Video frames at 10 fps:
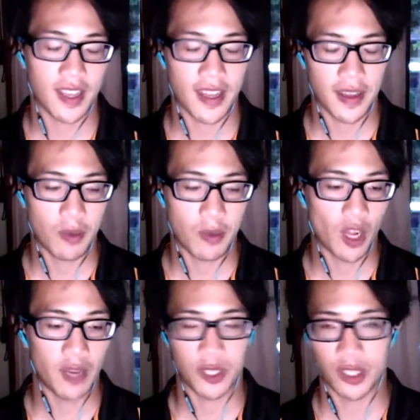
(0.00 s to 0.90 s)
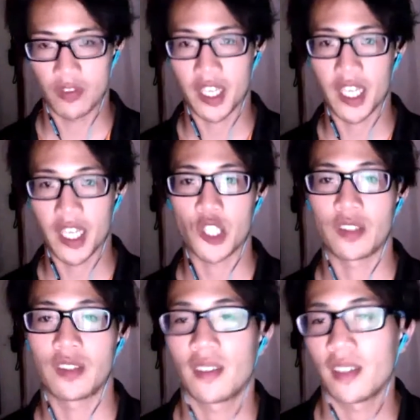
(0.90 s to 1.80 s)
while I was on
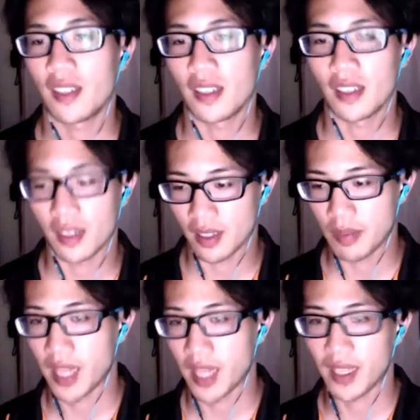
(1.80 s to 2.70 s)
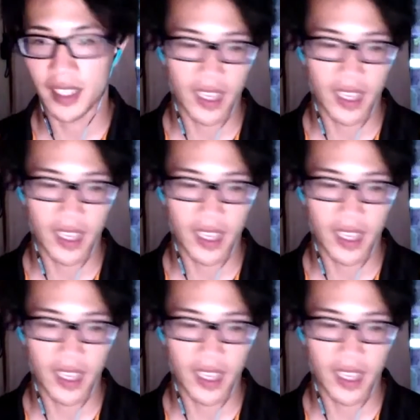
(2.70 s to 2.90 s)
vacation in Bali,